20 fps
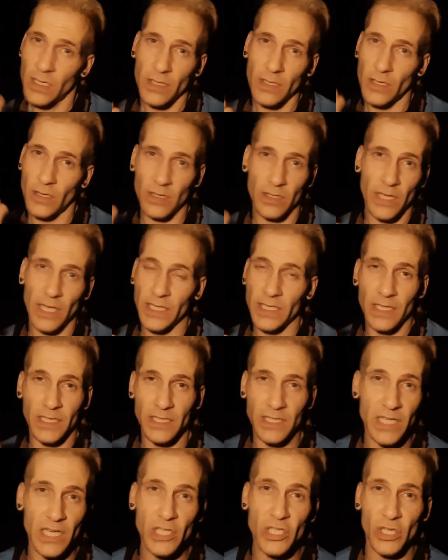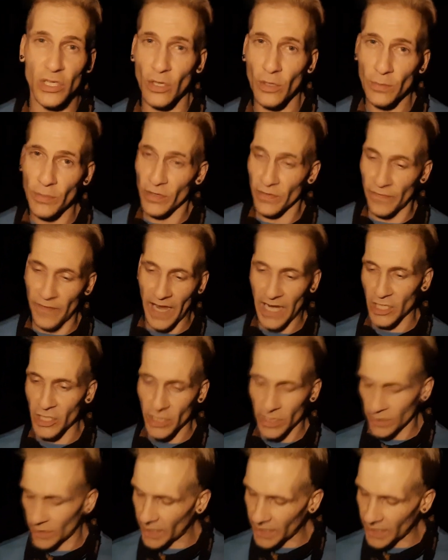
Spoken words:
They're like the digital perfection.